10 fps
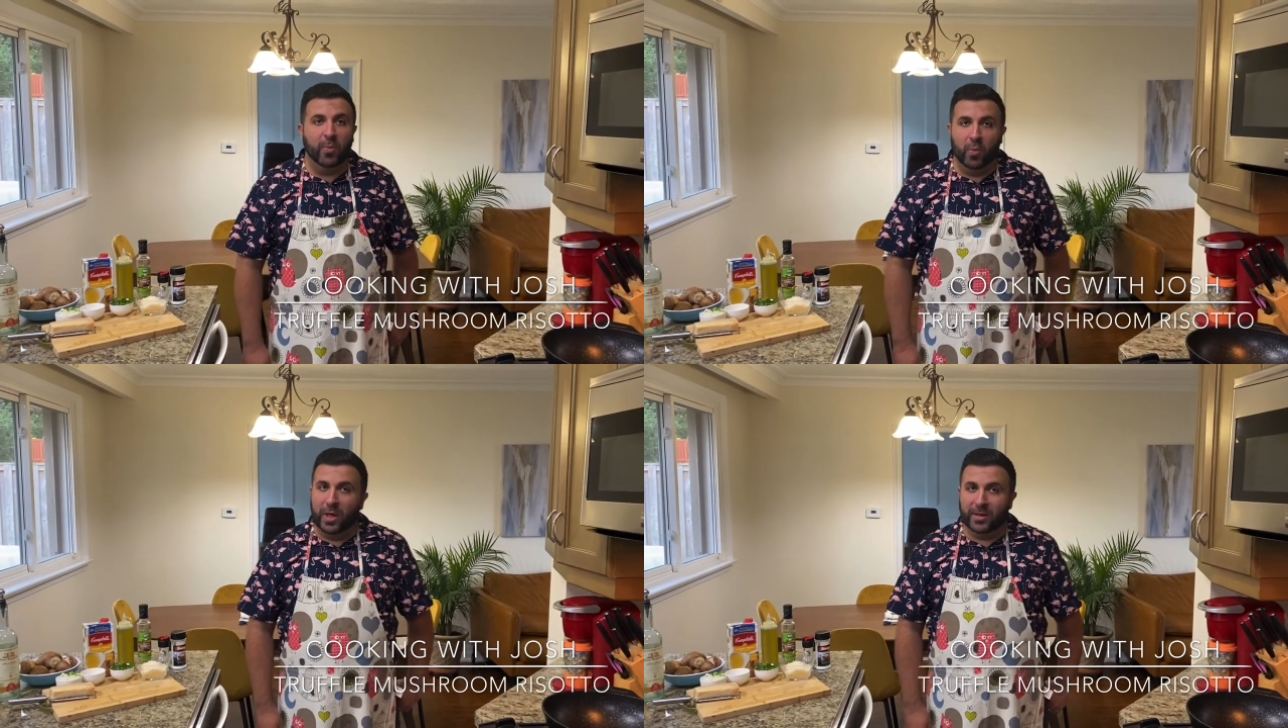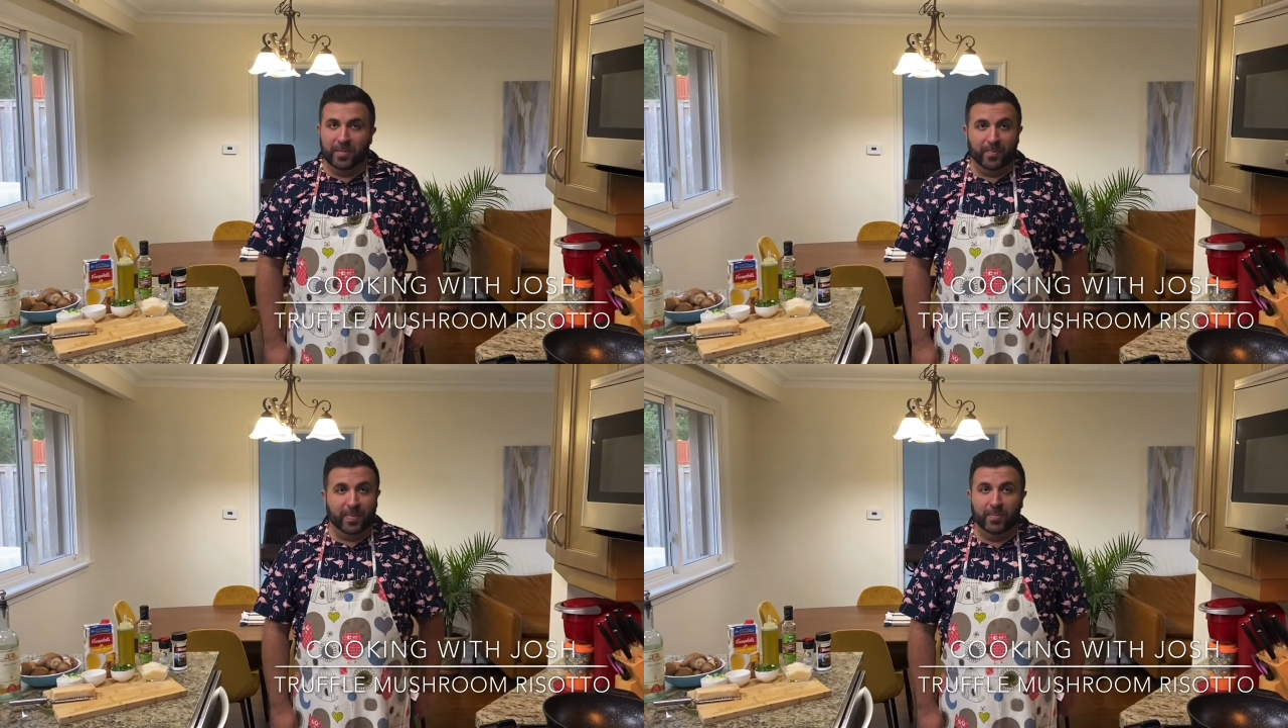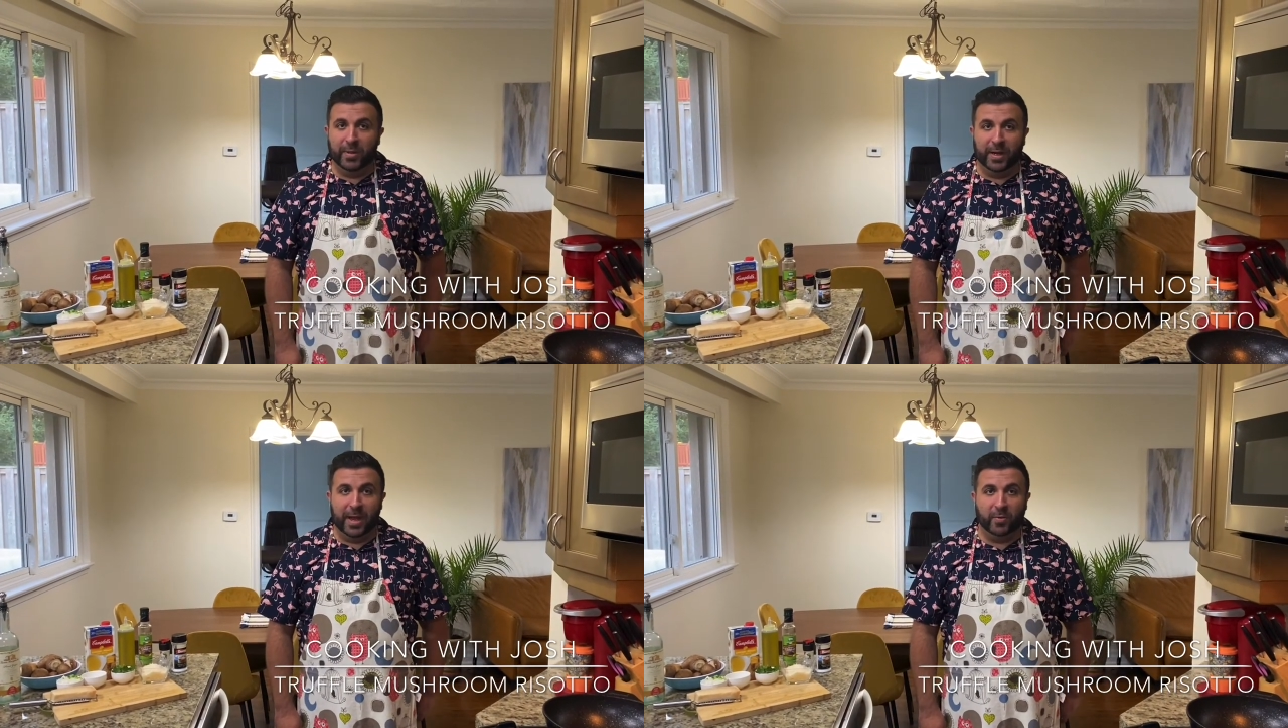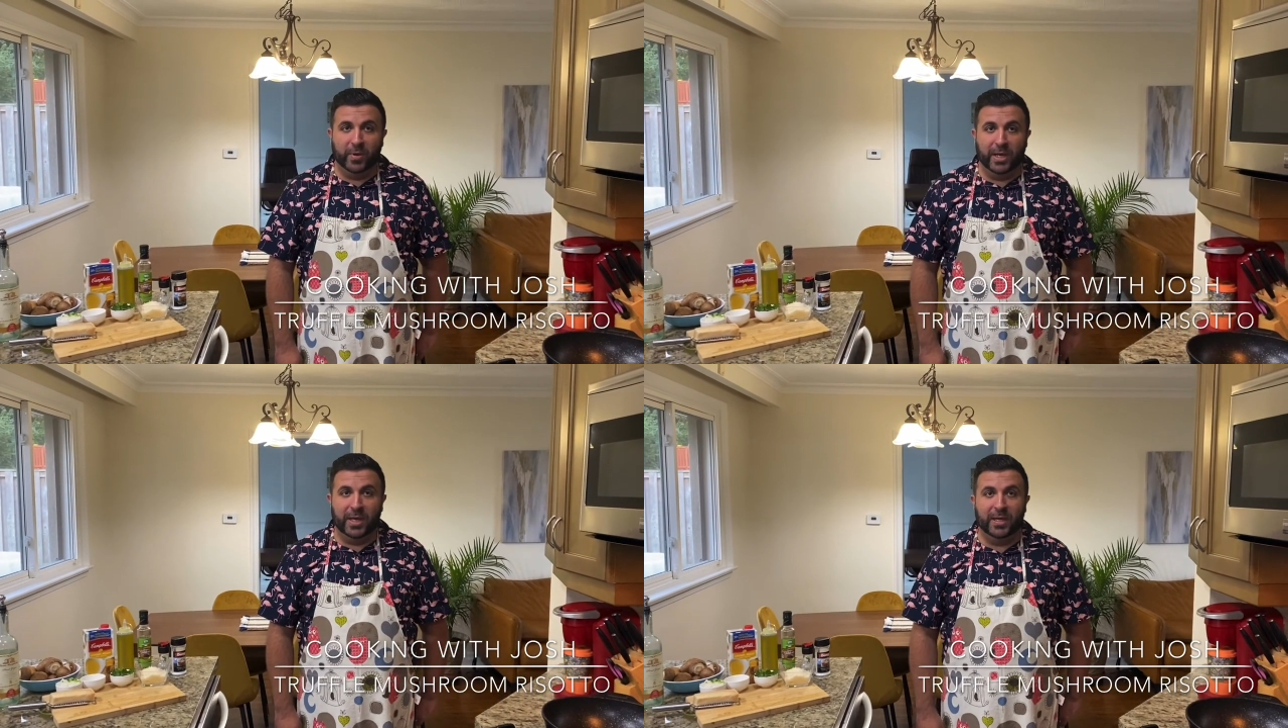Welcome People in
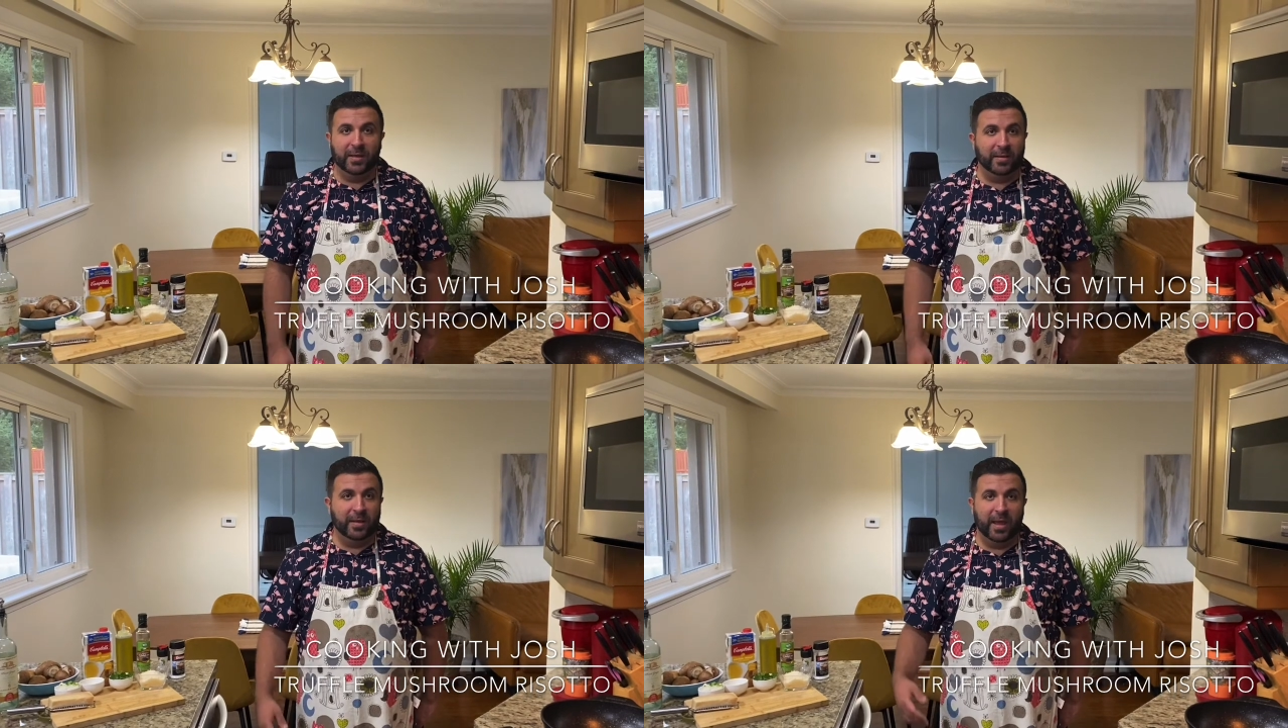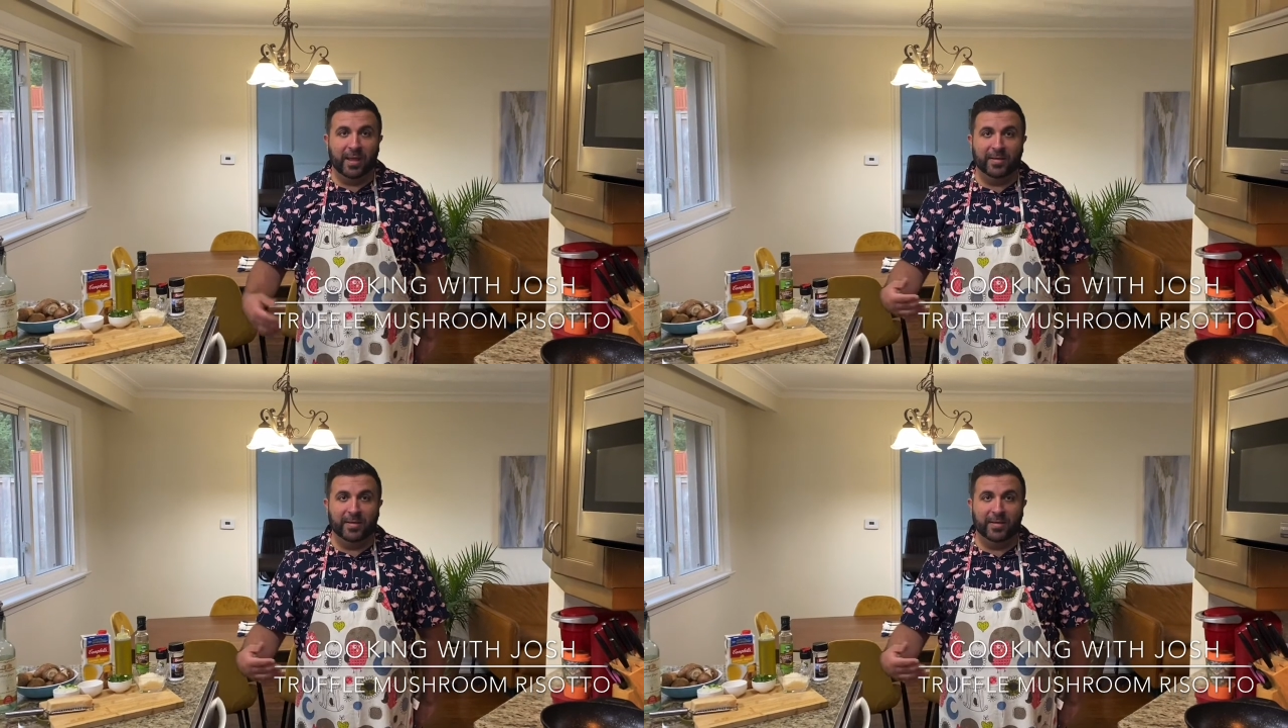Equity, and